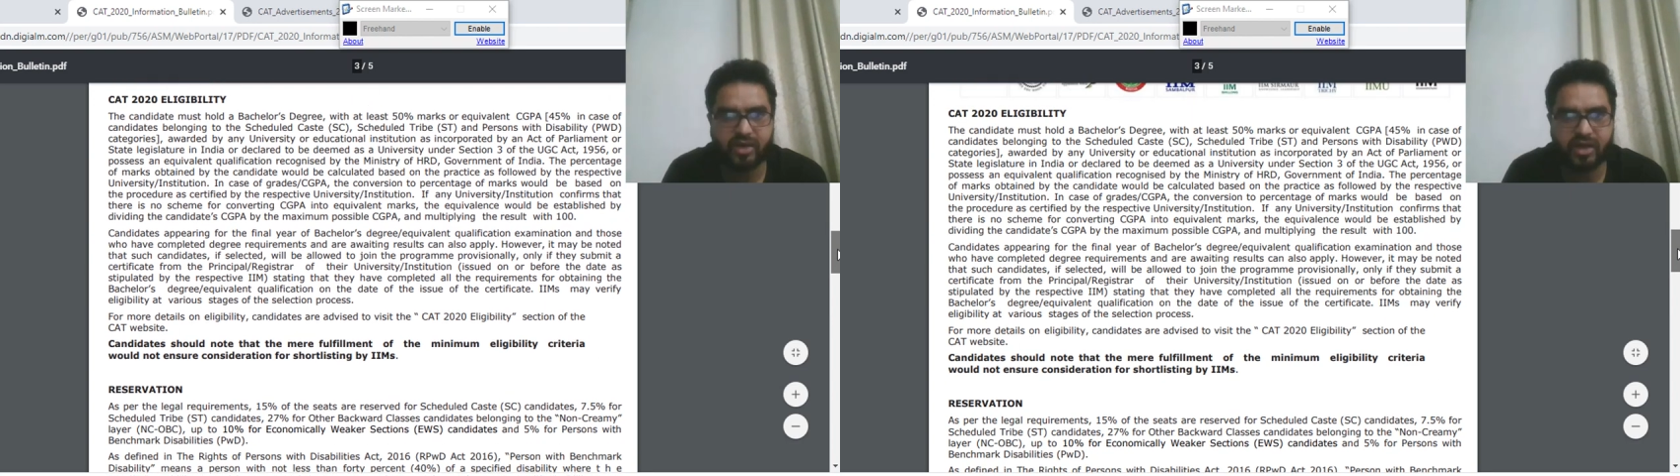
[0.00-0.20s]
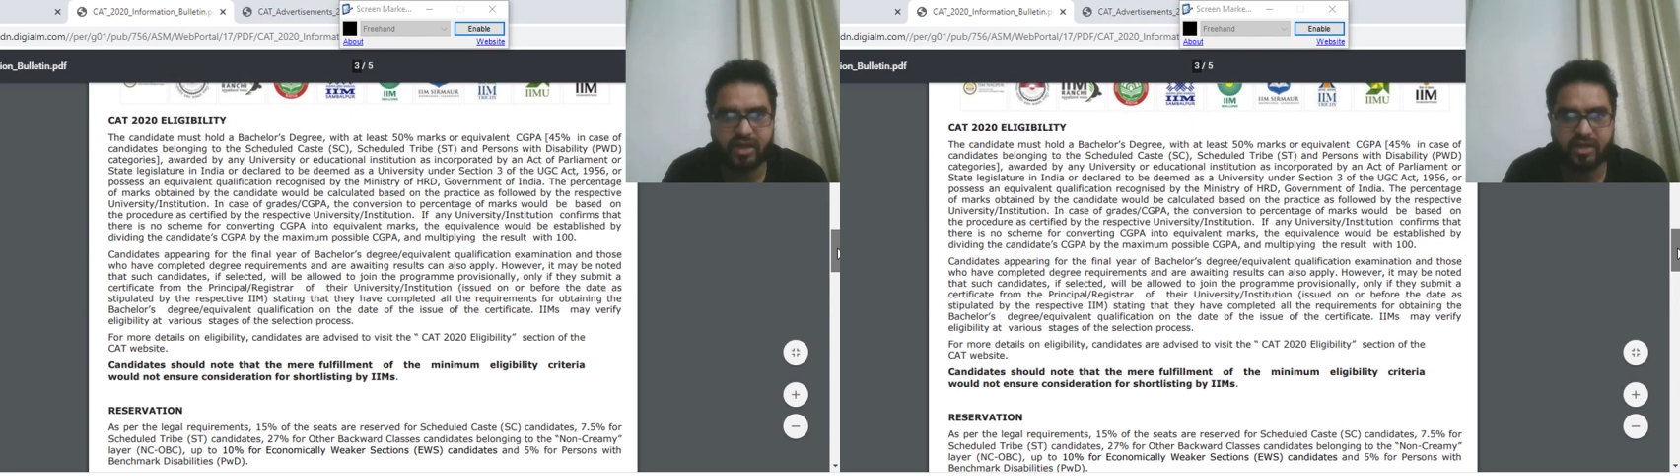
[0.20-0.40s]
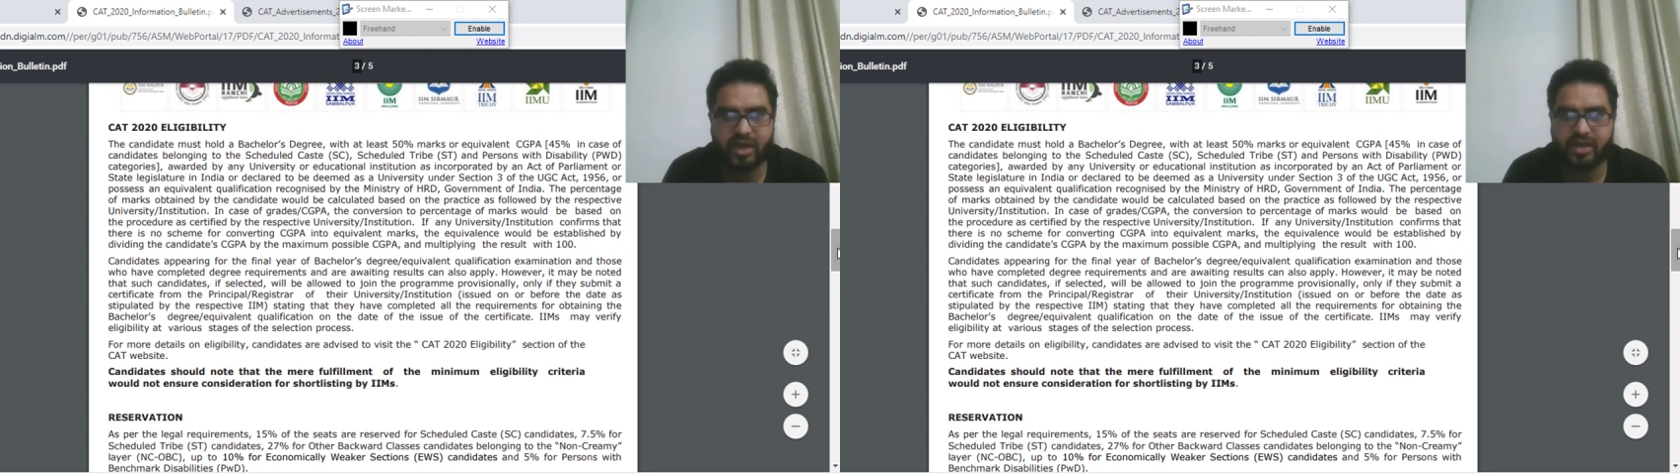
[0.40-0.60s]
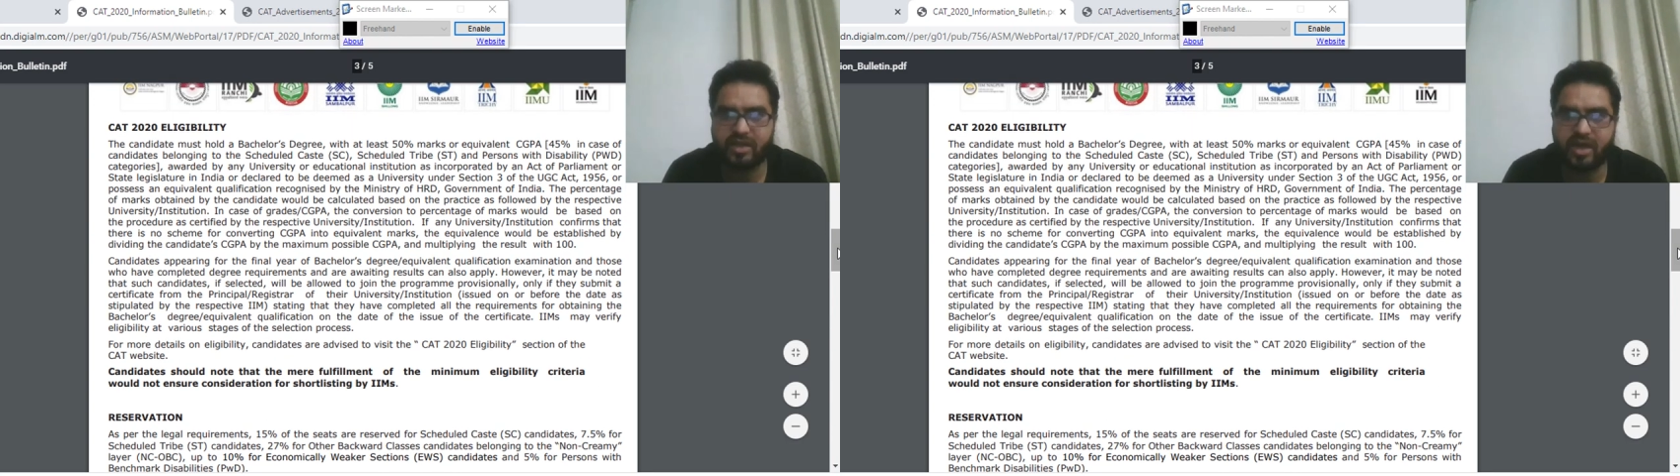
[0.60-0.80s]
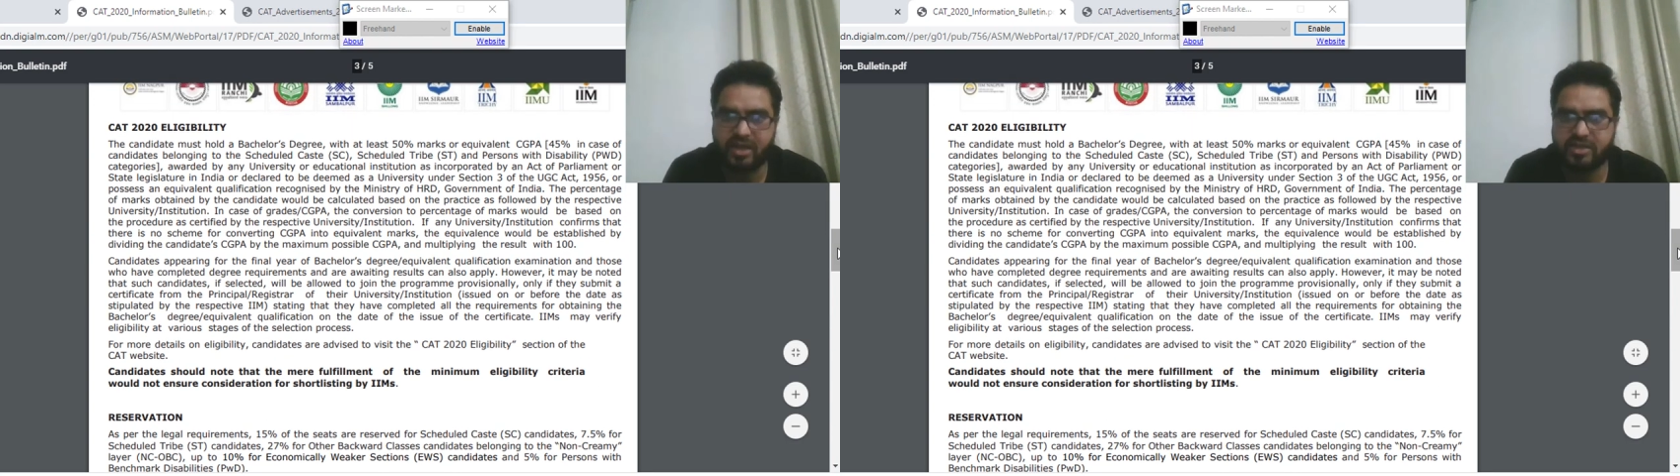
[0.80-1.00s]
Okay,
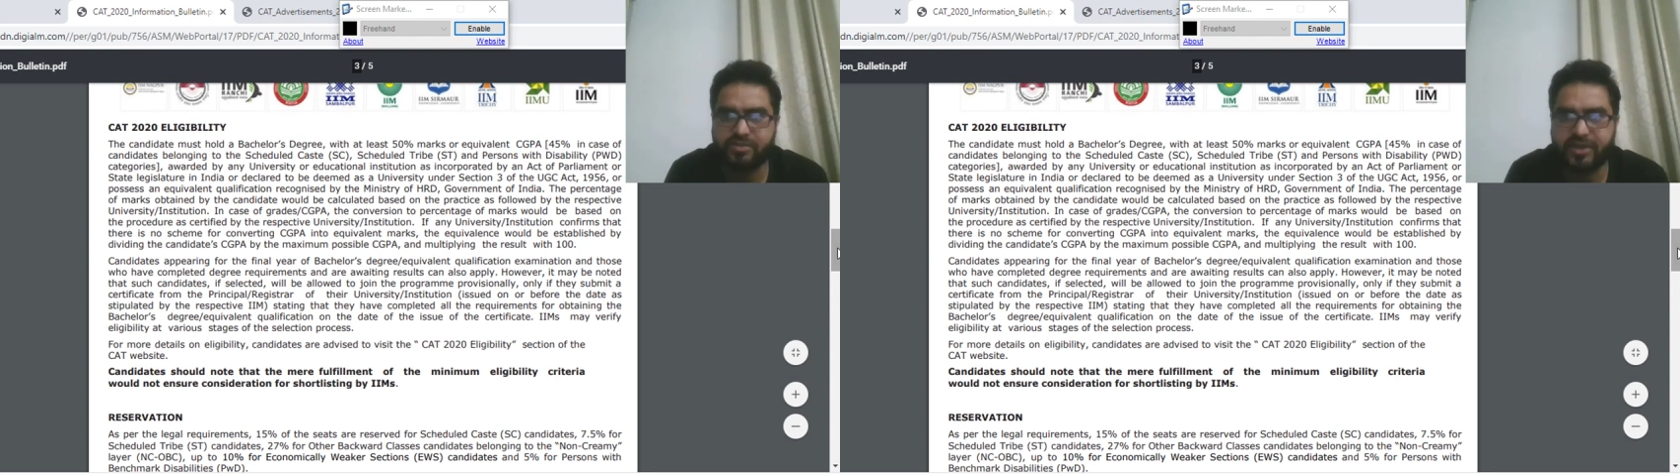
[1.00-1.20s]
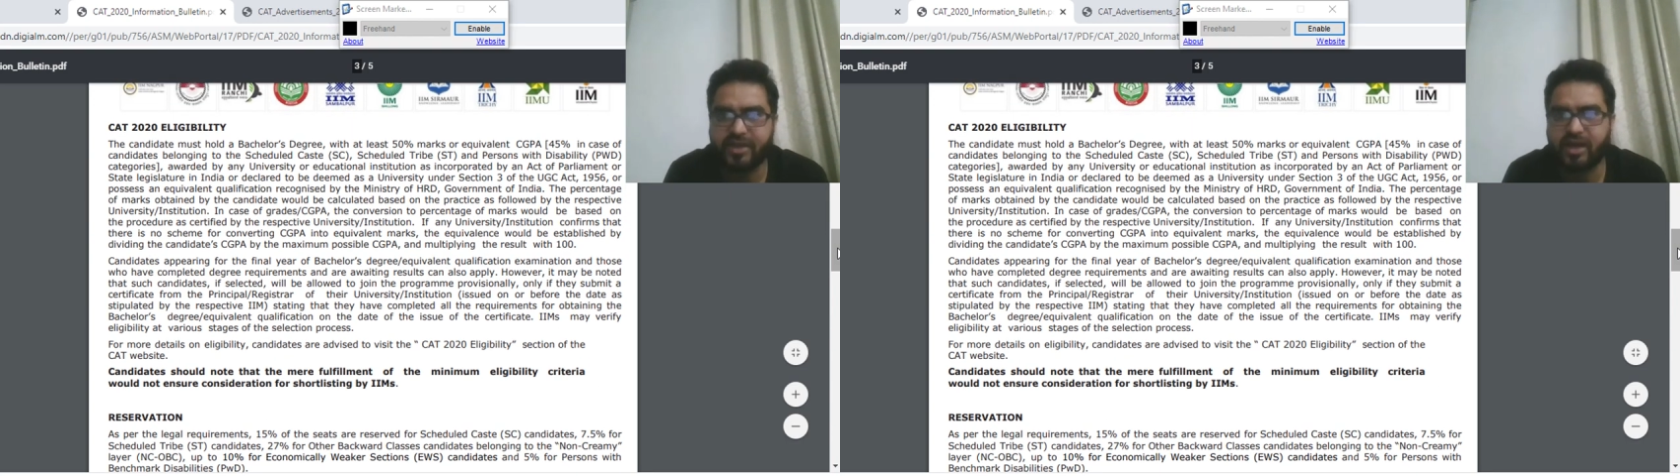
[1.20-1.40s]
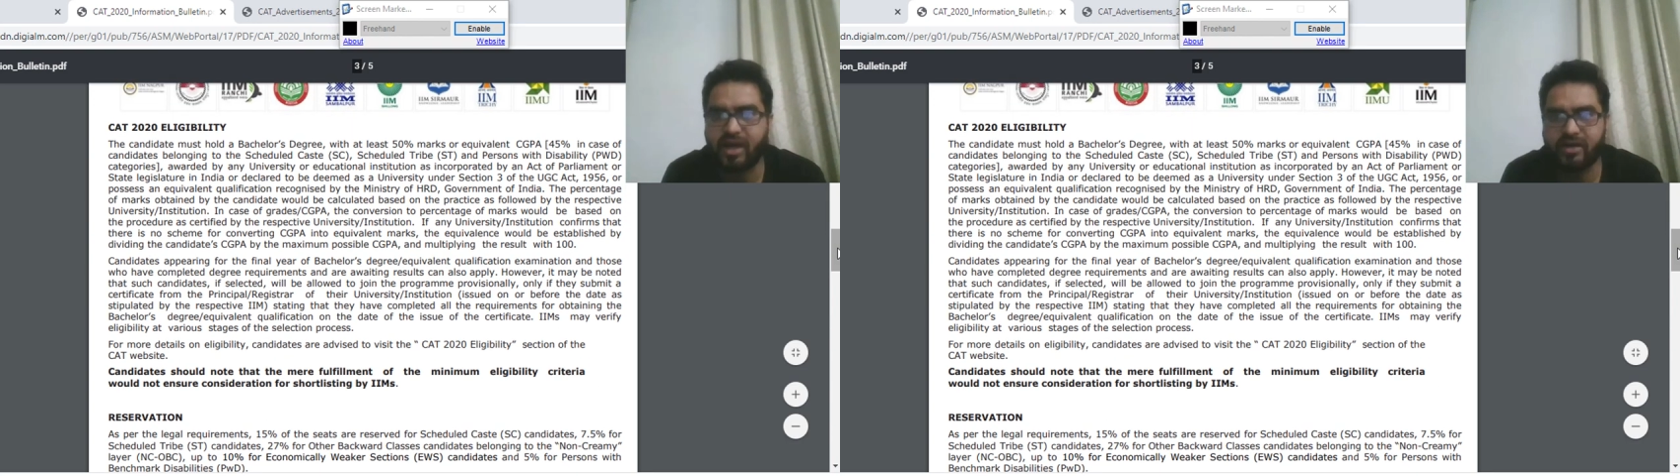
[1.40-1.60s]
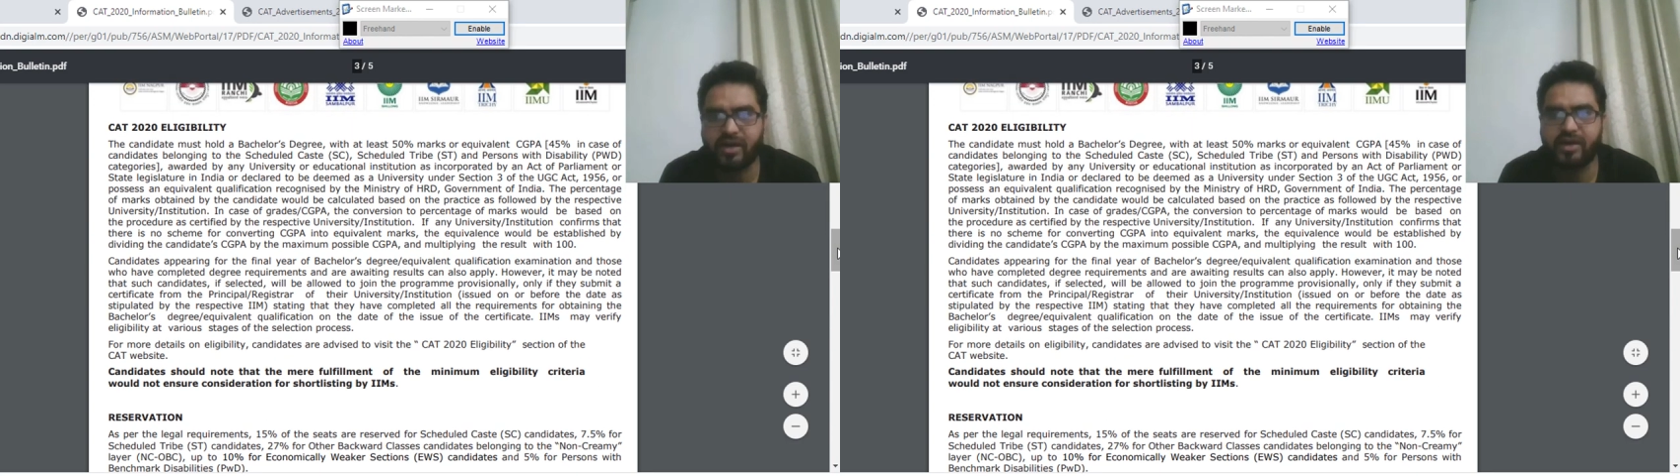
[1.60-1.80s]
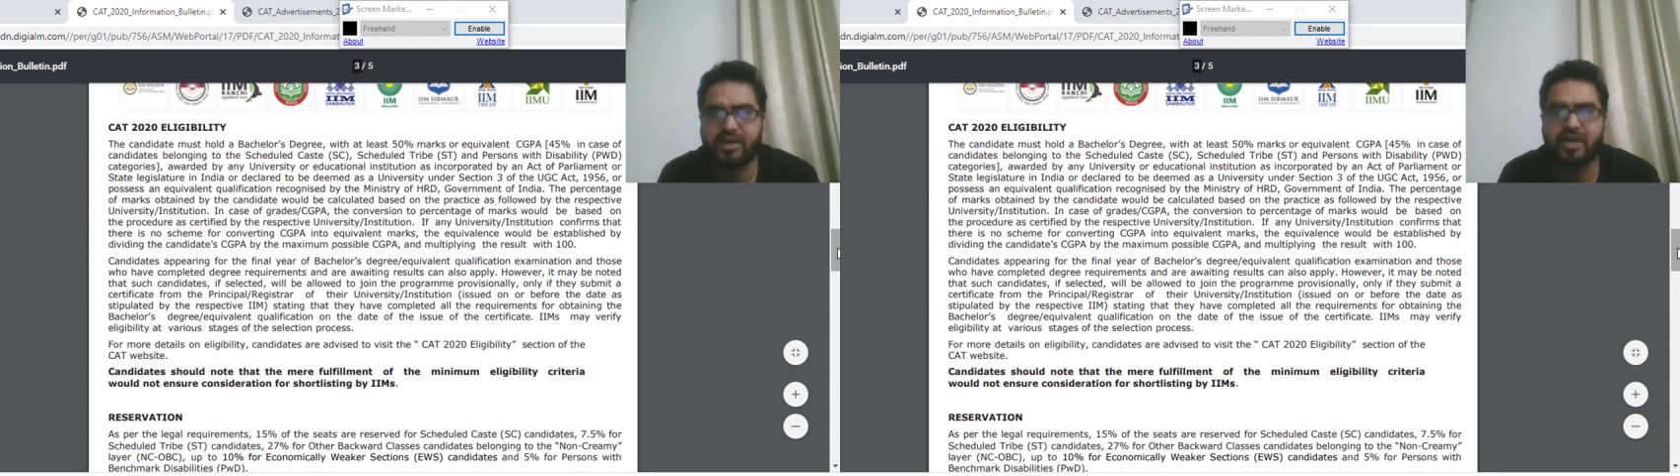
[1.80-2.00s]
then eligibility
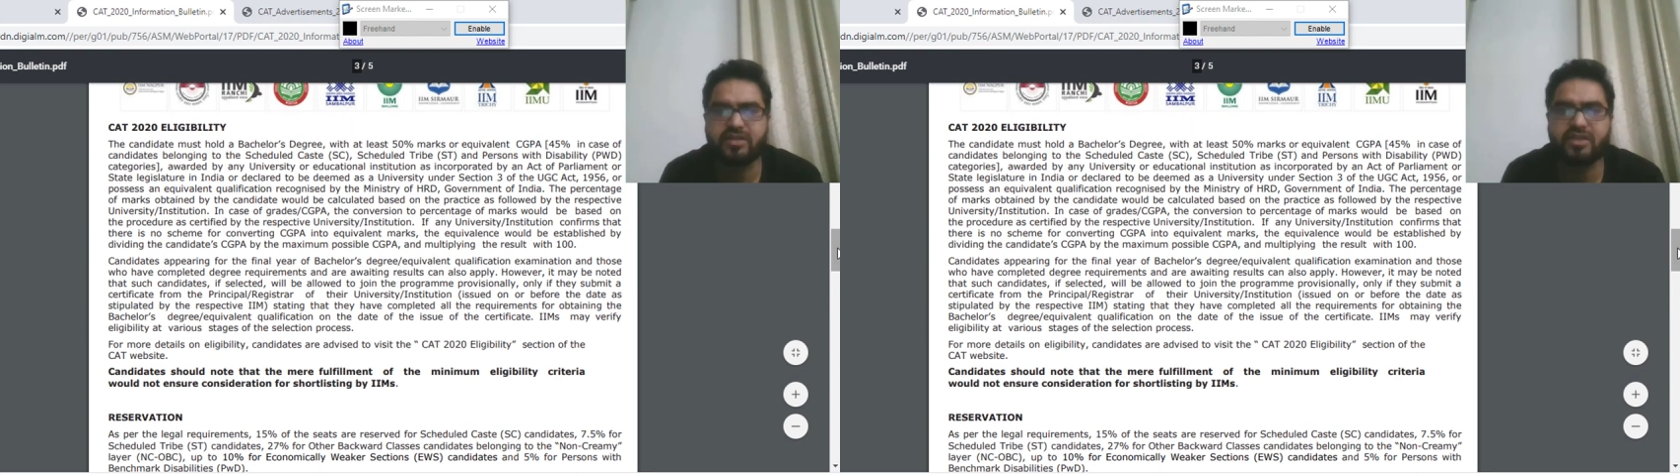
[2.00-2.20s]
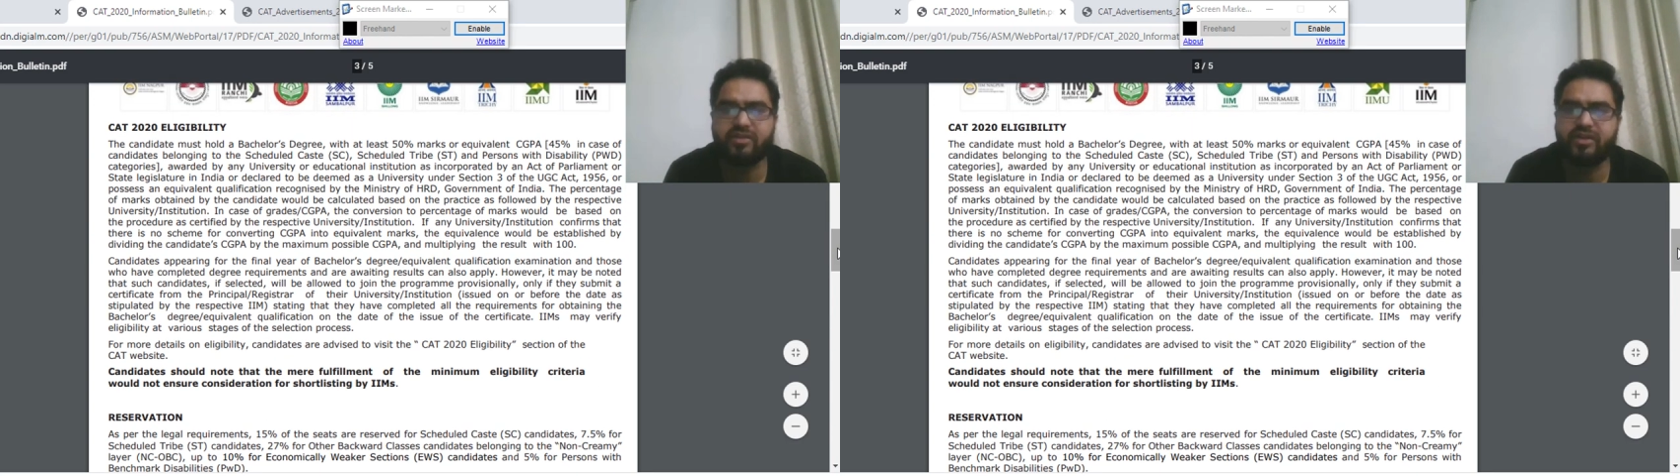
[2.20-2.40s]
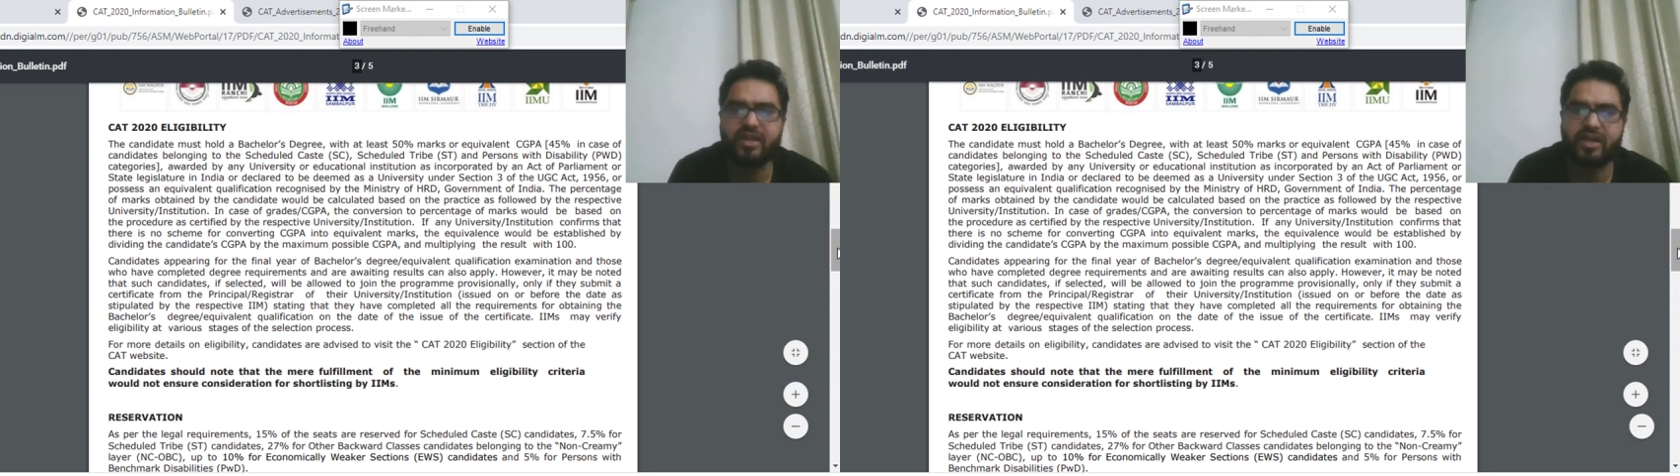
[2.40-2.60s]
criteria is given